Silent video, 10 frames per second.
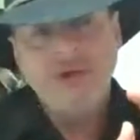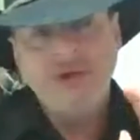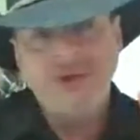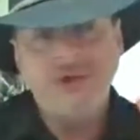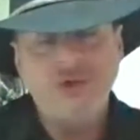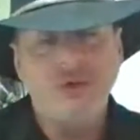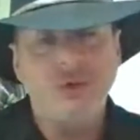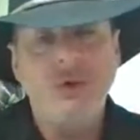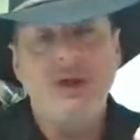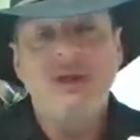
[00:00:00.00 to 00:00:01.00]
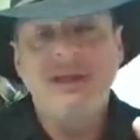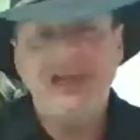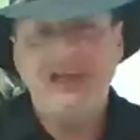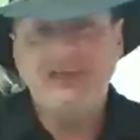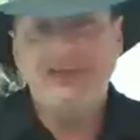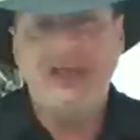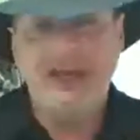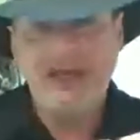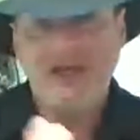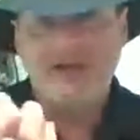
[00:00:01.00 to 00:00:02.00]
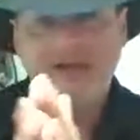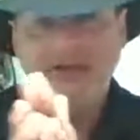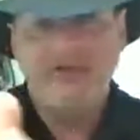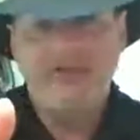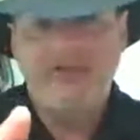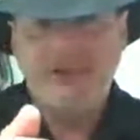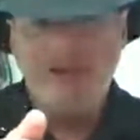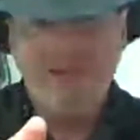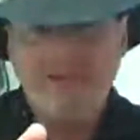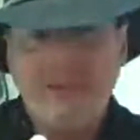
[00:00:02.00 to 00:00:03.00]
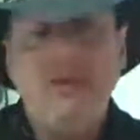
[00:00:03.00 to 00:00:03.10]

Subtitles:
2, kinesthetic, feel.